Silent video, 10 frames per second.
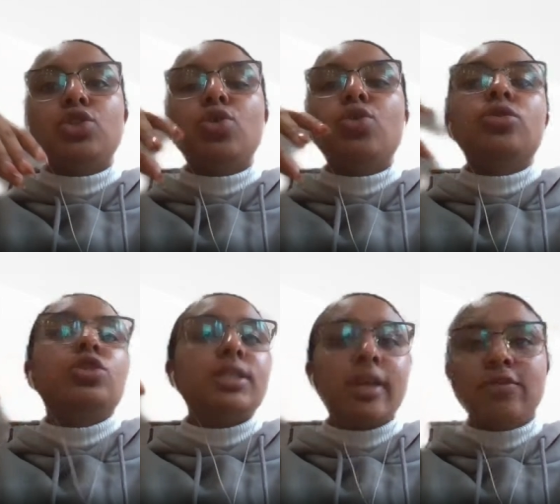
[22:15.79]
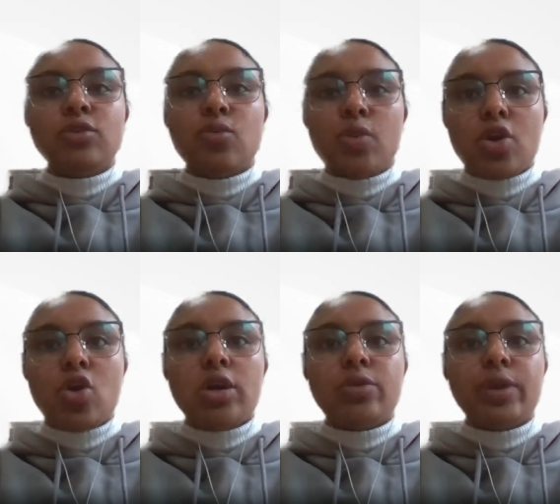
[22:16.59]
So you'll just have to
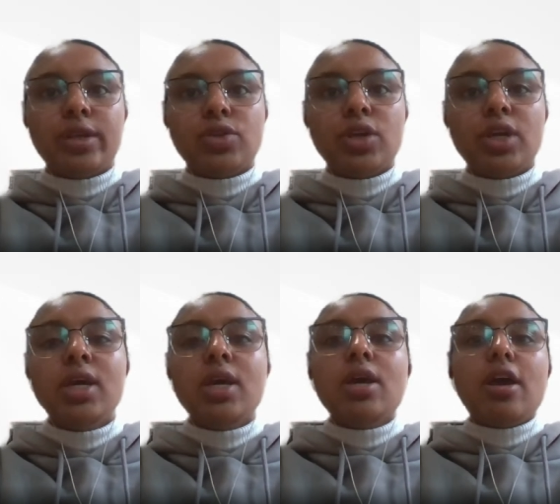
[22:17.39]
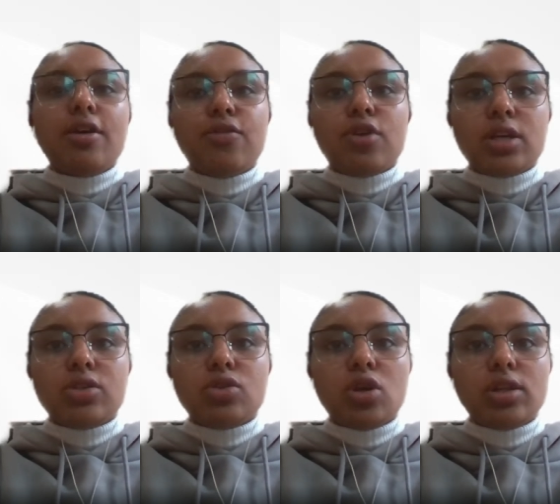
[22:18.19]
work on week three and
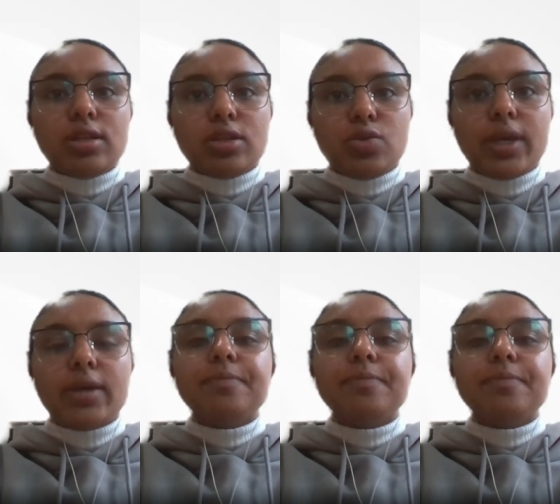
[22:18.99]
focus on this week.